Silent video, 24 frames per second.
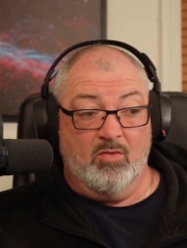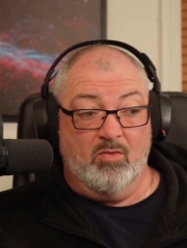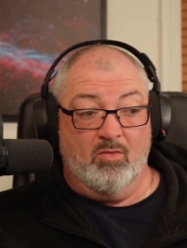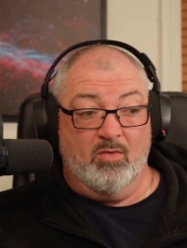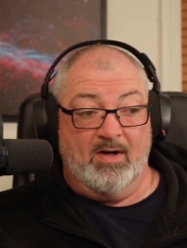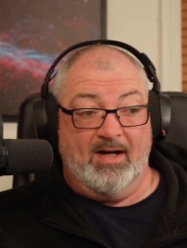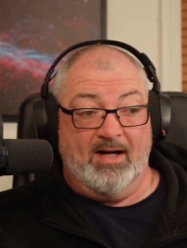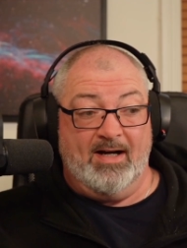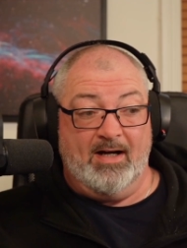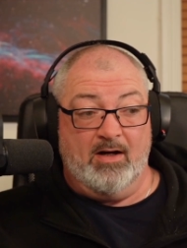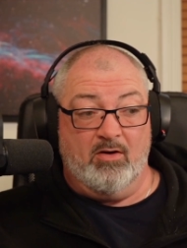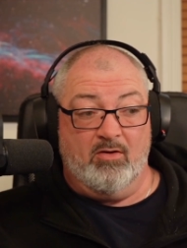
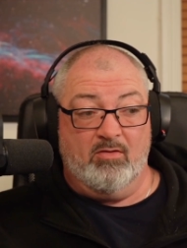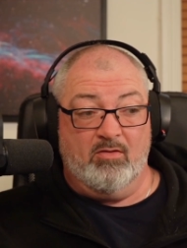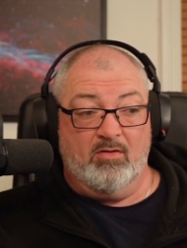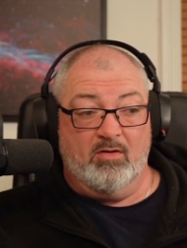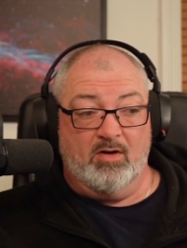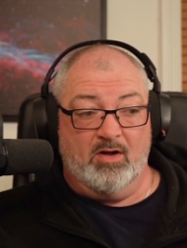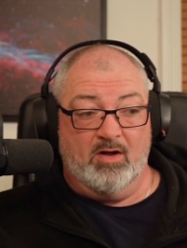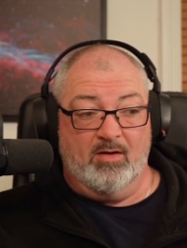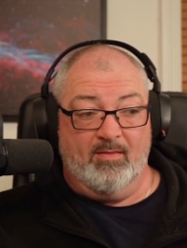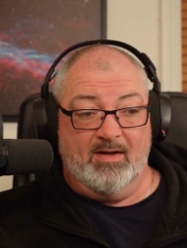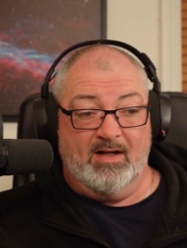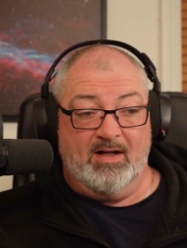Wow,
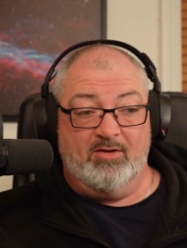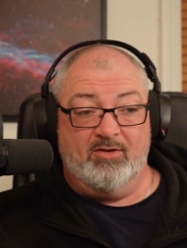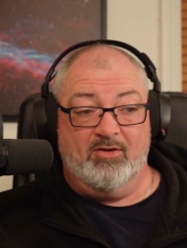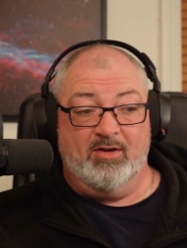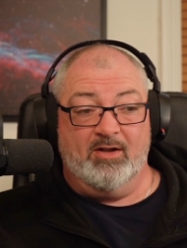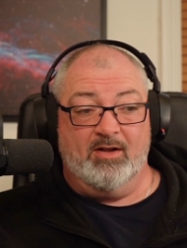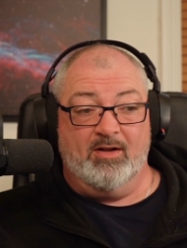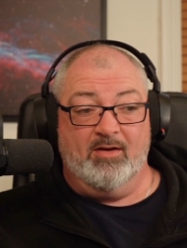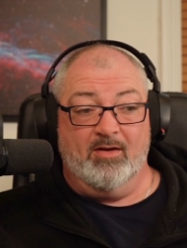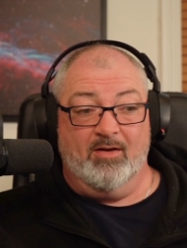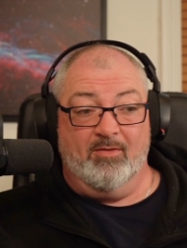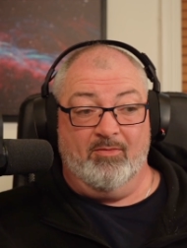I'm
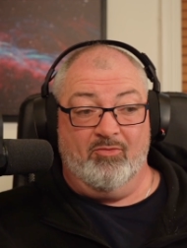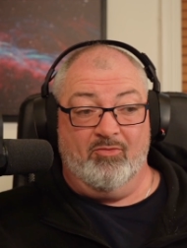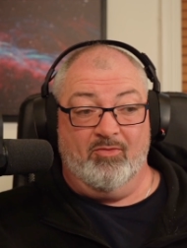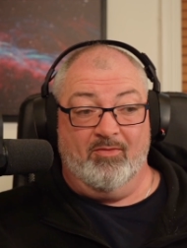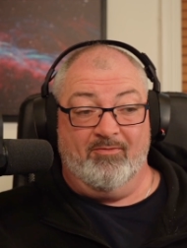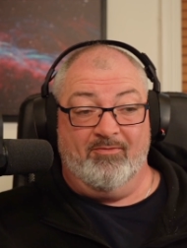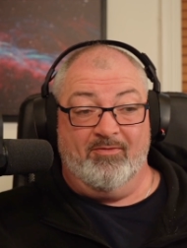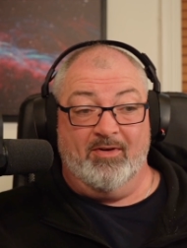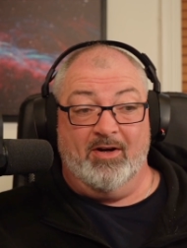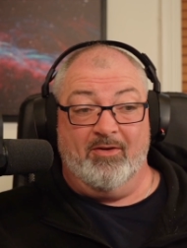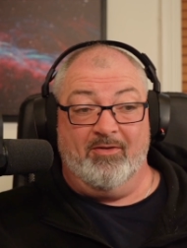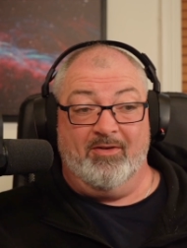actually I'm
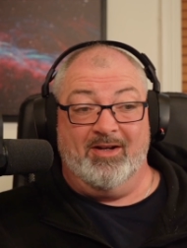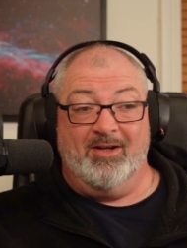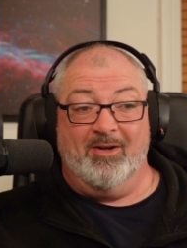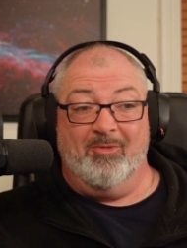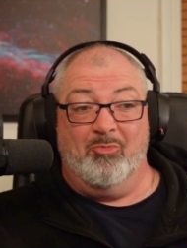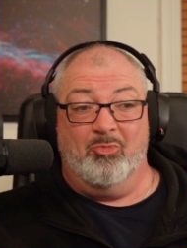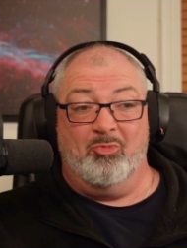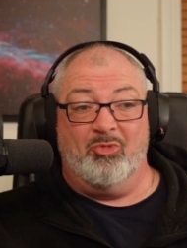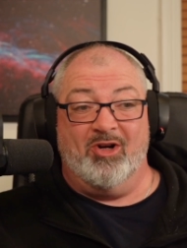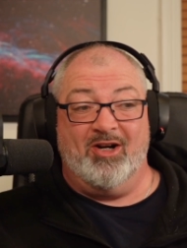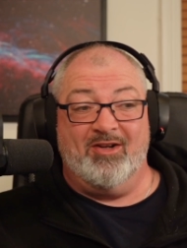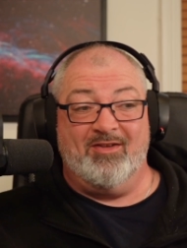very
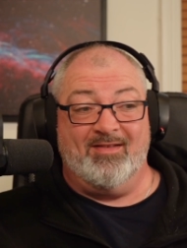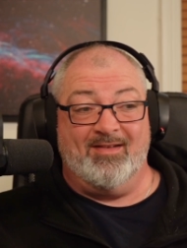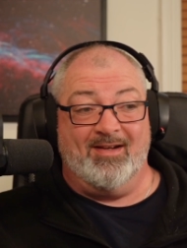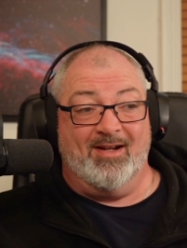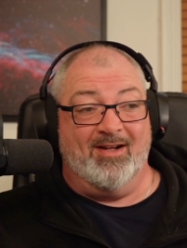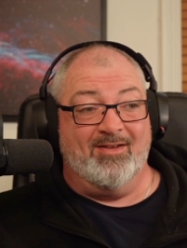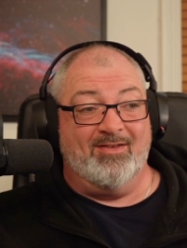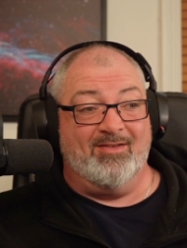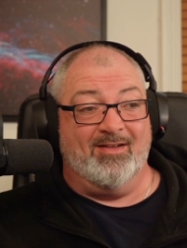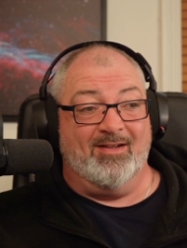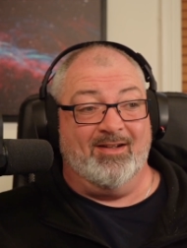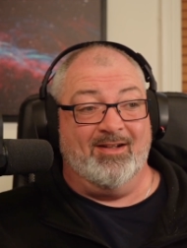impressed,
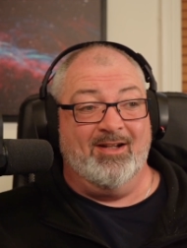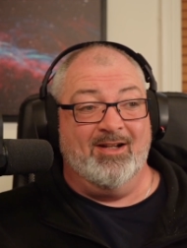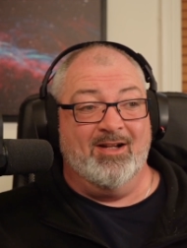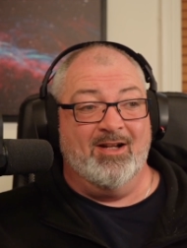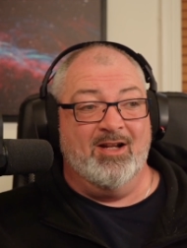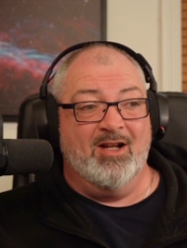actually.